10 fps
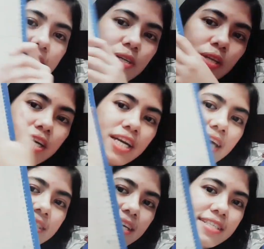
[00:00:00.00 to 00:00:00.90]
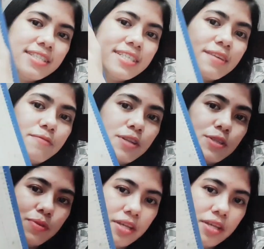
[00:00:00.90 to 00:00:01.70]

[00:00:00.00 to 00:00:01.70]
no longer has any sticky feel to